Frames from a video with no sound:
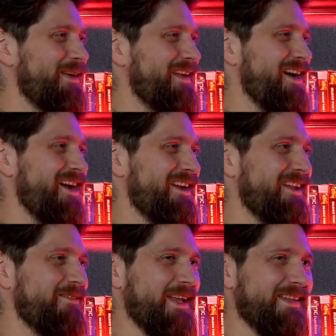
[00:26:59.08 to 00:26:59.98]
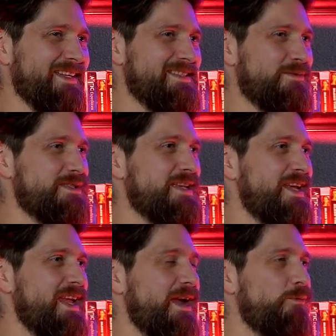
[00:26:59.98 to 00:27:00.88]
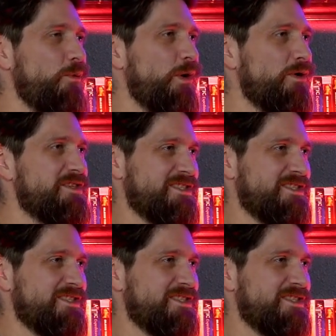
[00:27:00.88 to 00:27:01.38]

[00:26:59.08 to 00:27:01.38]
We put it on, and like, we were